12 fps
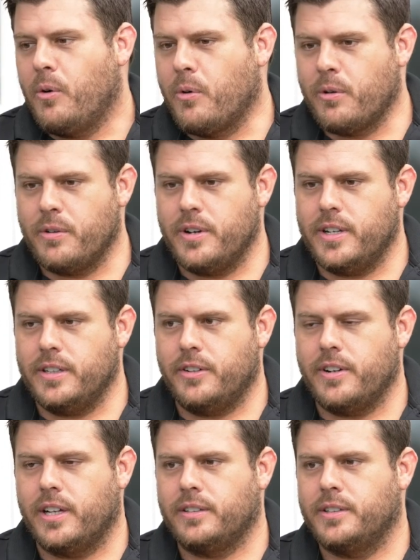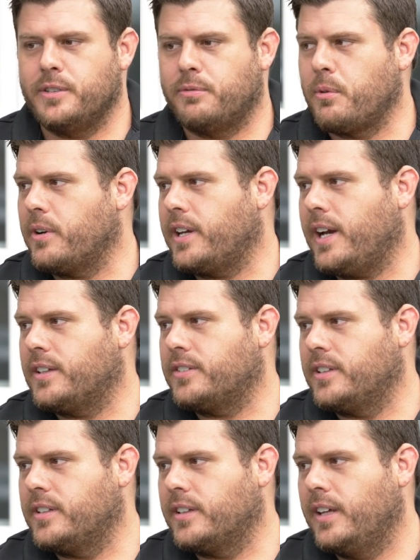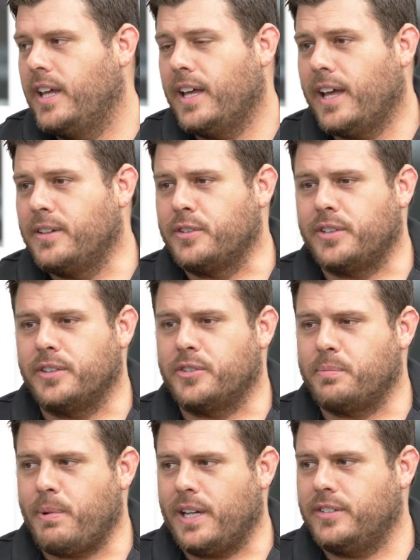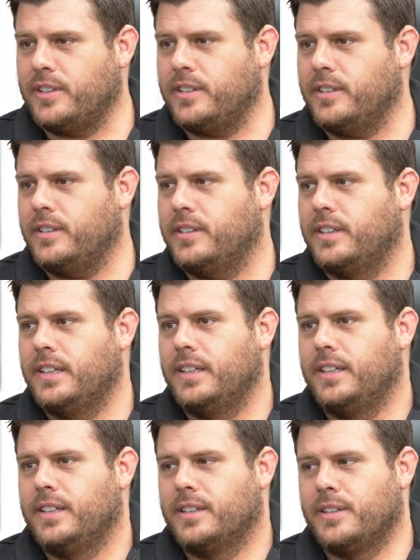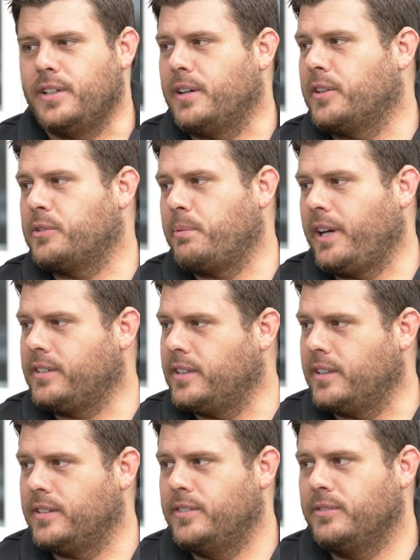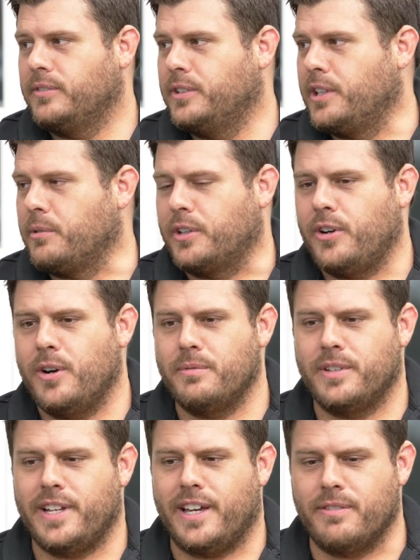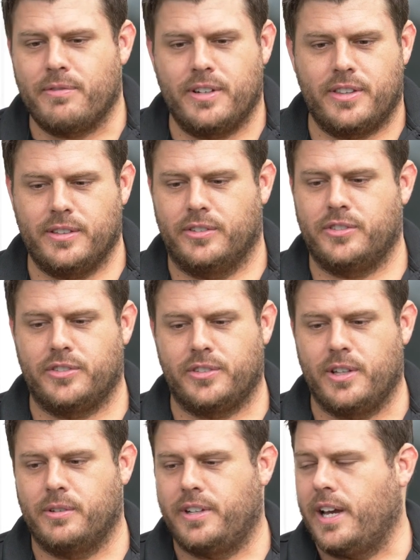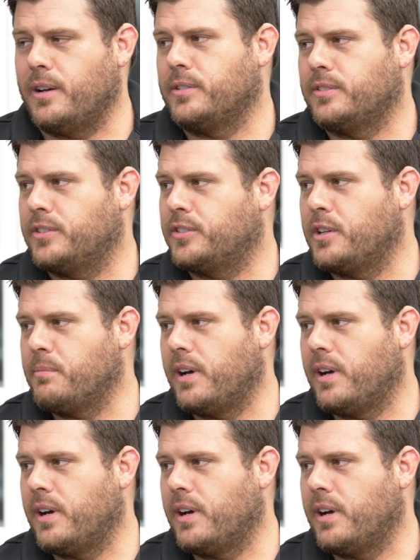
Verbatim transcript: ordering correctly, forecasting, mm-hmm. and just expecting the unexpected. You know, with COVID, everything slowed down so